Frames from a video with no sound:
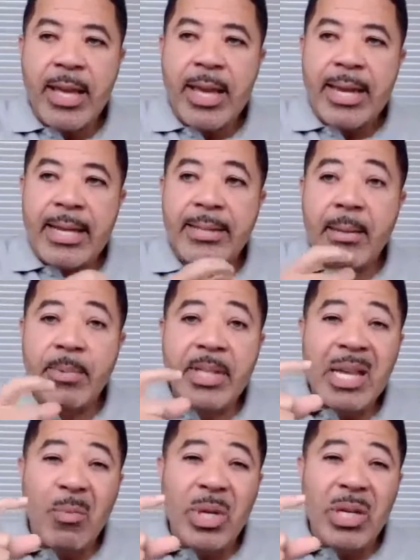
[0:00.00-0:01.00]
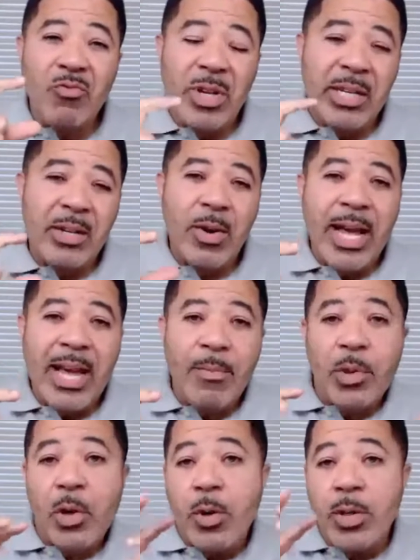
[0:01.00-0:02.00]
And that's something that we really don't have
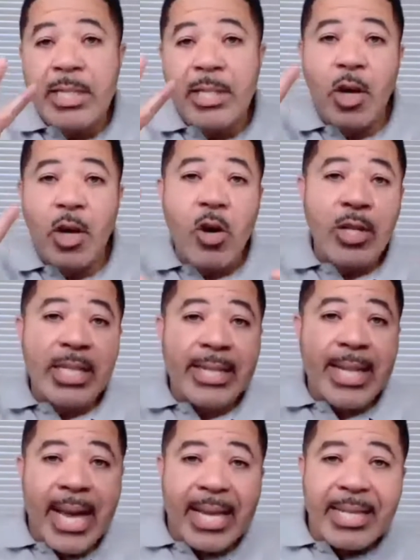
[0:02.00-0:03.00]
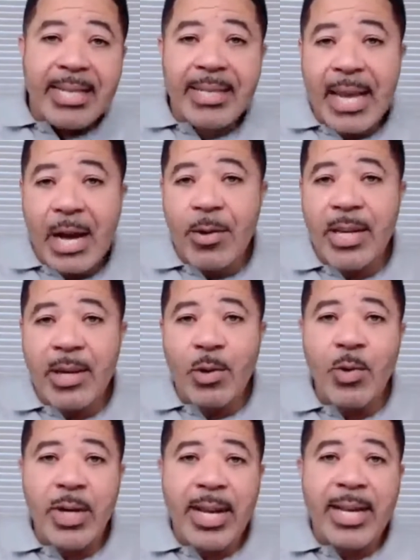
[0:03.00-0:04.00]
with all these song stylists out here
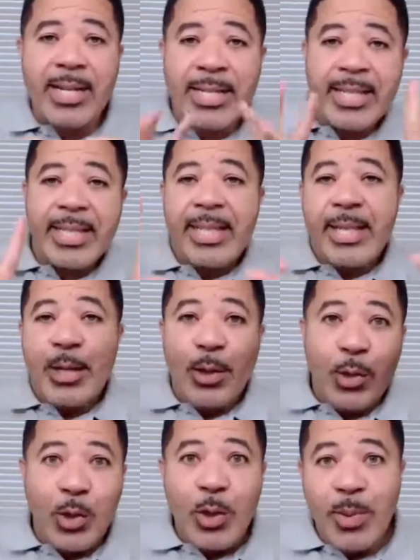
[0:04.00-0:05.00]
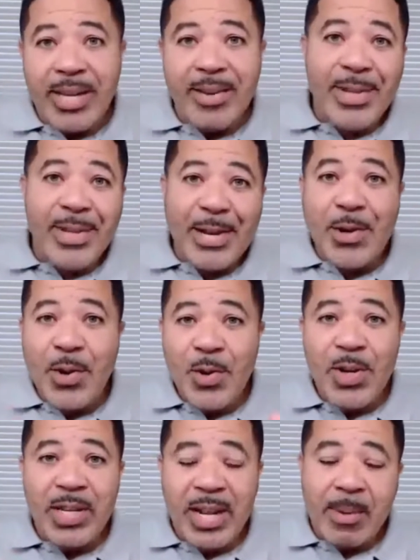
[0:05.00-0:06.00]
who are kind of doing whatever they're
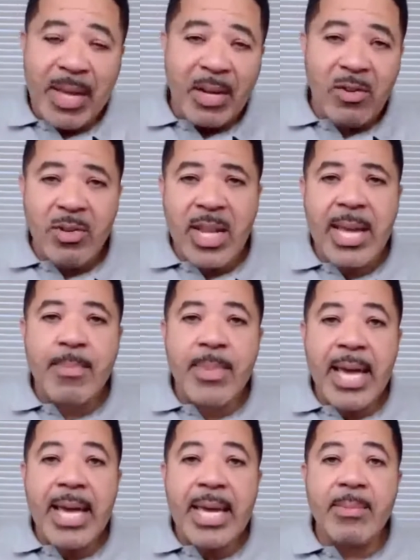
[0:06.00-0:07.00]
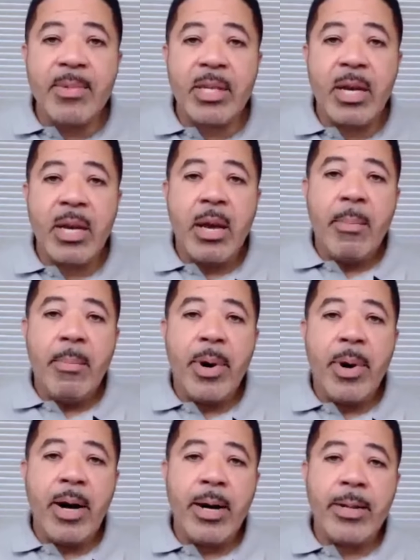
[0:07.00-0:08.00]
doing. And I'm not going to name names,
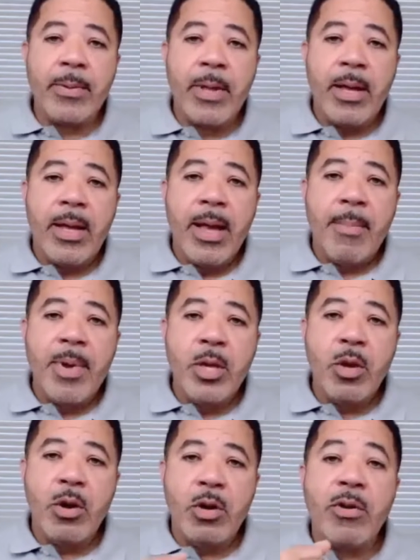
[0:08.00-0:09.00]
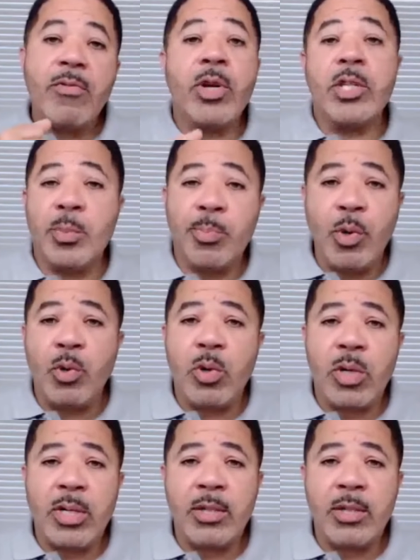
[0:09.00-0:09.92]
but I mean, your voice is pure.